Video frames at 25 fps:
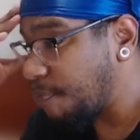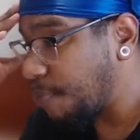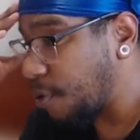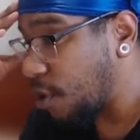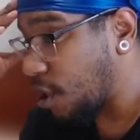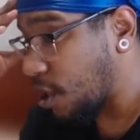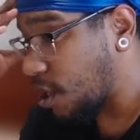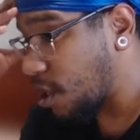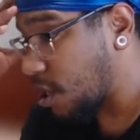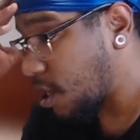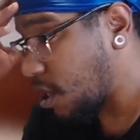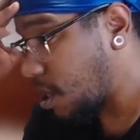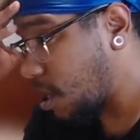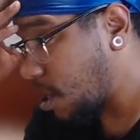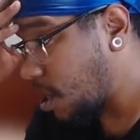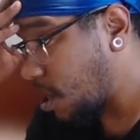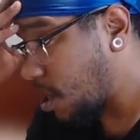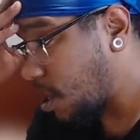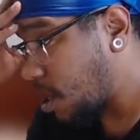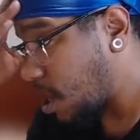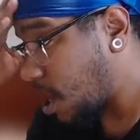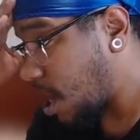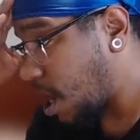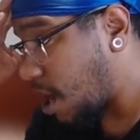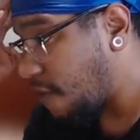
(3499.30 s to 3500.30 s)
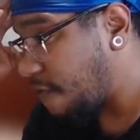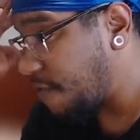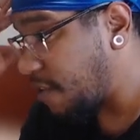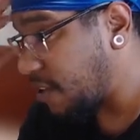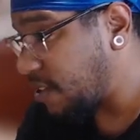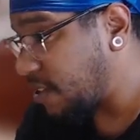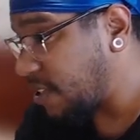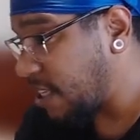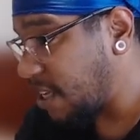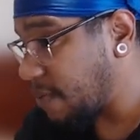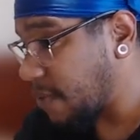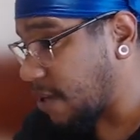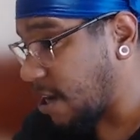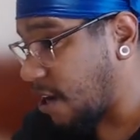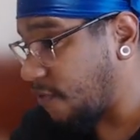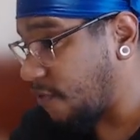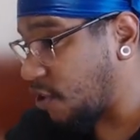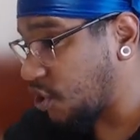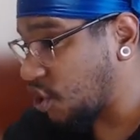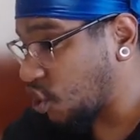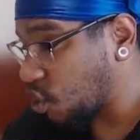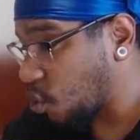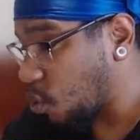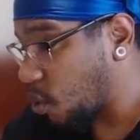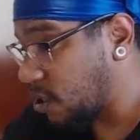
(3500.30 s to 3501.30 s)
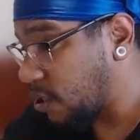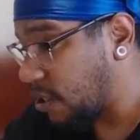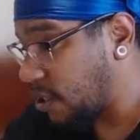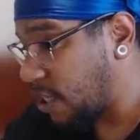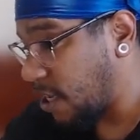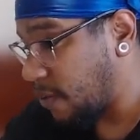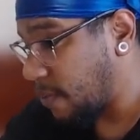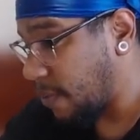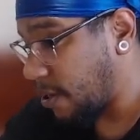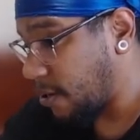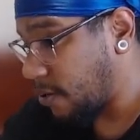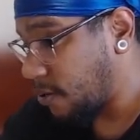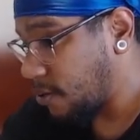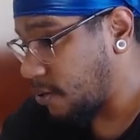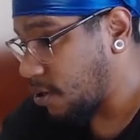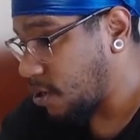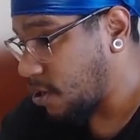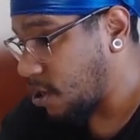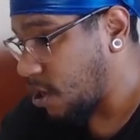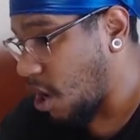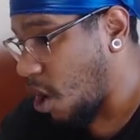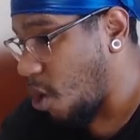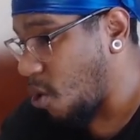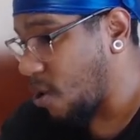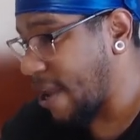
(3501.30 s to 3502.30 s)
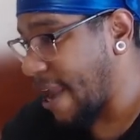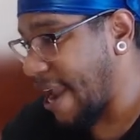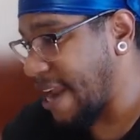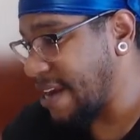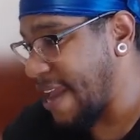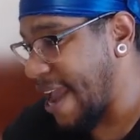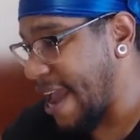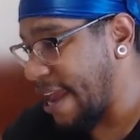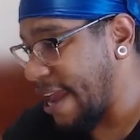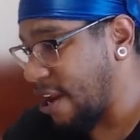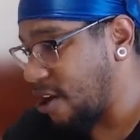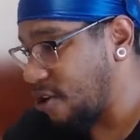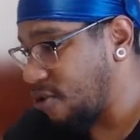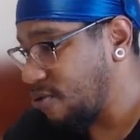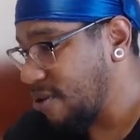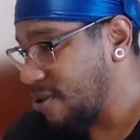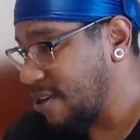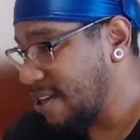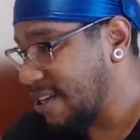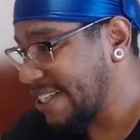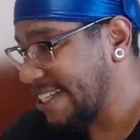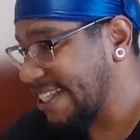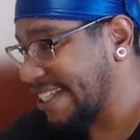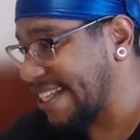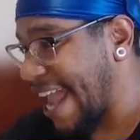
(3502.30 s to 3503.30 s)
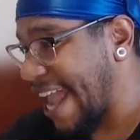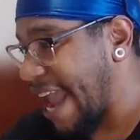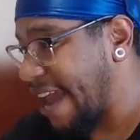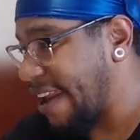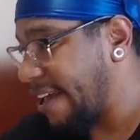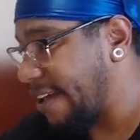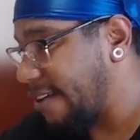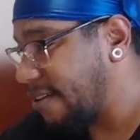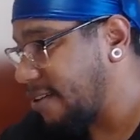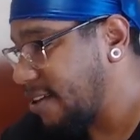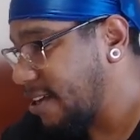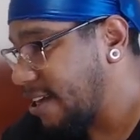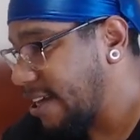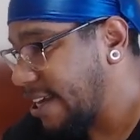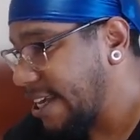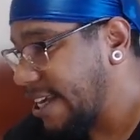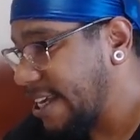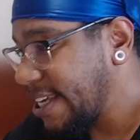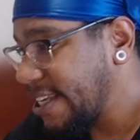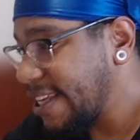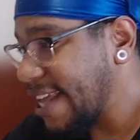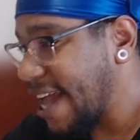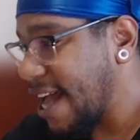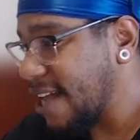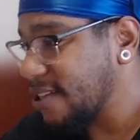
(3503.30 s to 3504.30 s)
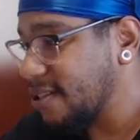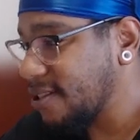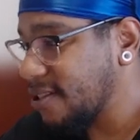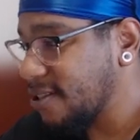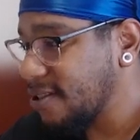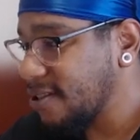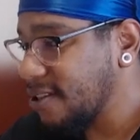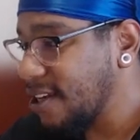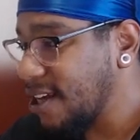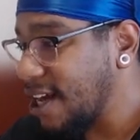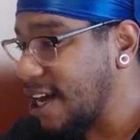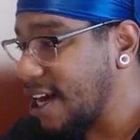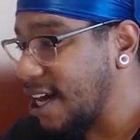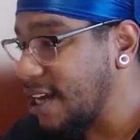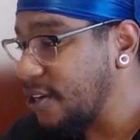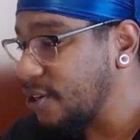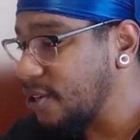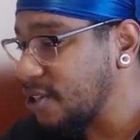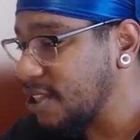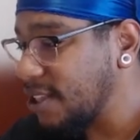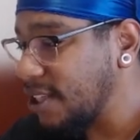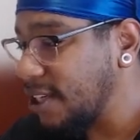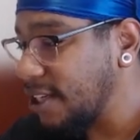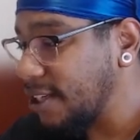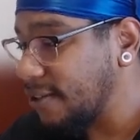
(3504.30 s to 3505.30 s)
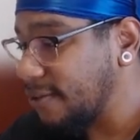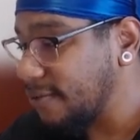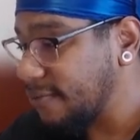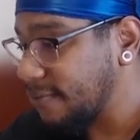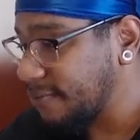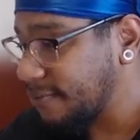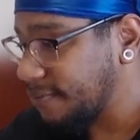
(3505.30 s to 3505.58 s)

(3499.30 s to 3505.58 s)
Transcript: book of the sword demon. Okay, Nano, scan it. Yes, understood.